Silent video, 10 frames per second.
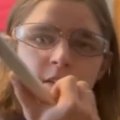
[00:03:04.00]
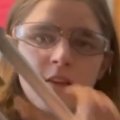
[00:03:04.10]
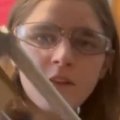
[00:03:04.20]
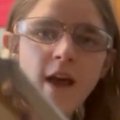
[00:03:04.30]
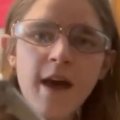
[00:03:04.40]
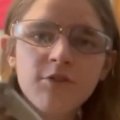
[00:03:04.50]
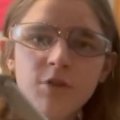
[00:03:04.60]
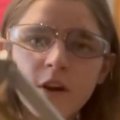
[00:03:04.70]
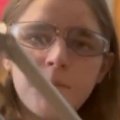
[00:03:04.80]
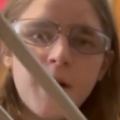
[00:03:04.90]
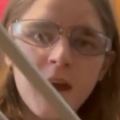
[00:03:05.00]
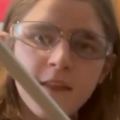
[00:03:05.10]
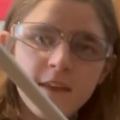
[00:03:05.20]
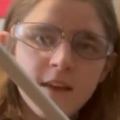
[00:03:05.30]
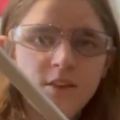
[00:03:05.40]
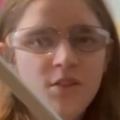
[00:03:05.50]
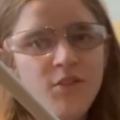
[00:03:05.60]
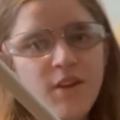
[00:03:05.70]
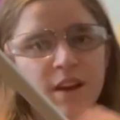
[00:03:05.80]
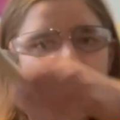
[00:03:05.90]
is actuated by this
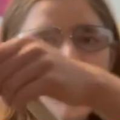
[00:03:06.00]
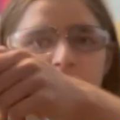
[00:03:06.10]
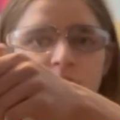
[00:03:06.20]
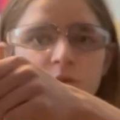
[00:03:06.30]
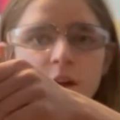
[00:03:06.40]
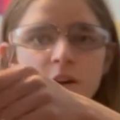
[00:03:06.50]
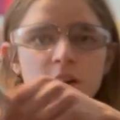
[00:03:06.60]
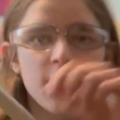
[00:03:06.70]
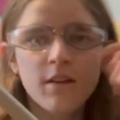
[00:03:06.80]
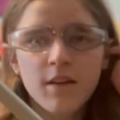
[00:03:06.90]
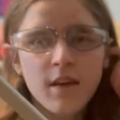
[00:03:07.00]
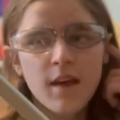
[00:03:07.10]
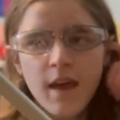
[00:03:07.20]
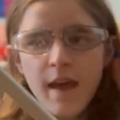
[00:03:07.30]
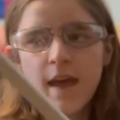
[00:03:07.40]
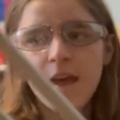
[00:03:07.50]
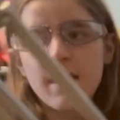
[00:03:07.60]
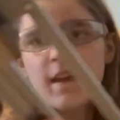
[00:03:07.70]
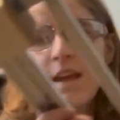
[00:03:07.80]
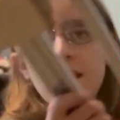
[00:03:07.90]
linear actuator,
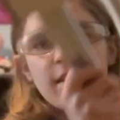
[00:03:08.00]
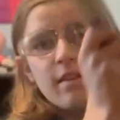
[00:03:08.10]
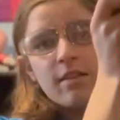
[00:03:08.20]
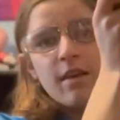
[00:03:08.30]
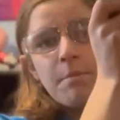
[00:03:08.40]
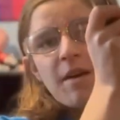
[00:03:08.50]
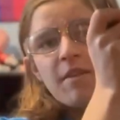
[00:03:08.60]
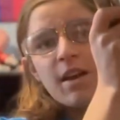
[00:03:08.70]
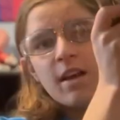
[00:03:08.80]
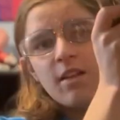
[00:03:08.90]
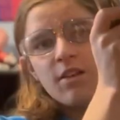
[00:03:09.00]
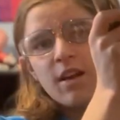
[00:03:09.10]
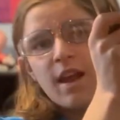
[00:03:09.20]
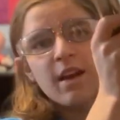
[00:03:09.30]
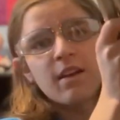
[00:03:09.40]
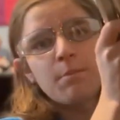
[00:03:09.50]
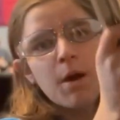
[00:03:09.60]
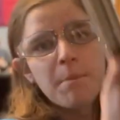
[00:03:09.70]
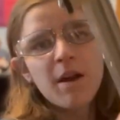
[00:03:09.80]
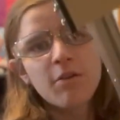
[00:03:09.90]
and the pivot is connected
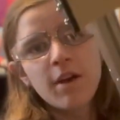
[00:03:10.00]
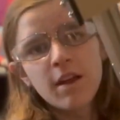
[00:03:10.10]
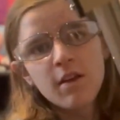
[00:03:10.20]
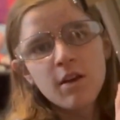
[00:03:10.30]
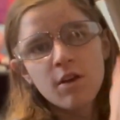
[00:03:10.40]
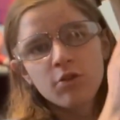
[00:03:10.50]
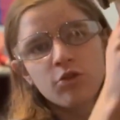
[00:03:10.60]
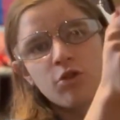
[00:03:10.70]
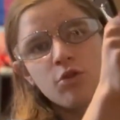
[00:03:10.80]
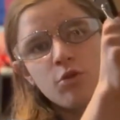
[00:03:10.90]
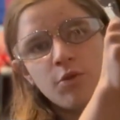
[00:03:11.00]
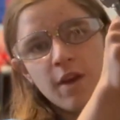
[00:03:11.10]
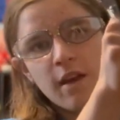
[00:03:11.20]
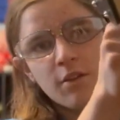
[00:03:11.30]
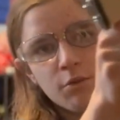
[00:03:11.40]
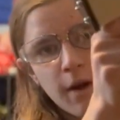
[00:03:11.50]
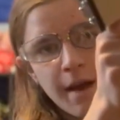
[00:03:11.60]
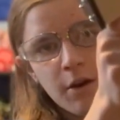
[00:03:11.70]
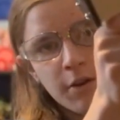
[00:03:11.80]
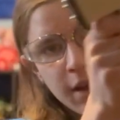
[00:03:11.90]
primarily to this
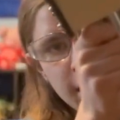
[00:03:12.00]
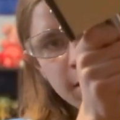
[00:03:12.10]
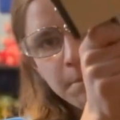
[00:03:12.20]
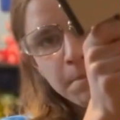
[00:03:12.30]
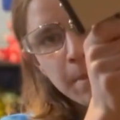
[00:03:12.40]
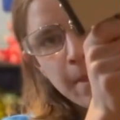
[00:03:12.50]
rail here.